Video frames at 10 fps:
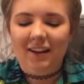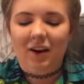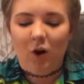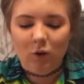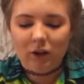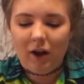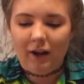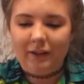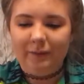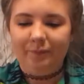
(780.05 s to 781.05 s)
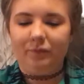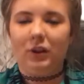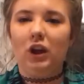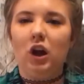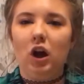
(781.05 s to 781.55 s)
Hold on.
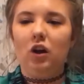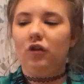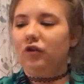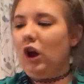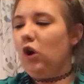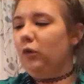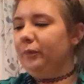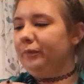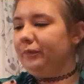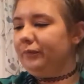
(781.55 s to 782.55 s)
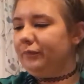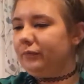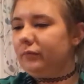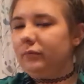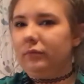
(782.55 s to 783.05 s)
So,
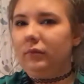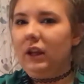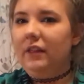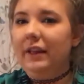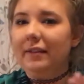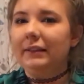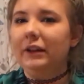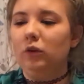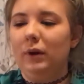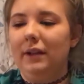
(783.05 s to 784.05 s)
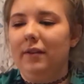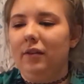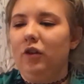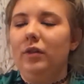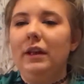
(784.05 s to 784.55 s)
these little
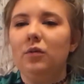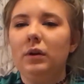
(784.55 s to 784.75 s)
ones. So these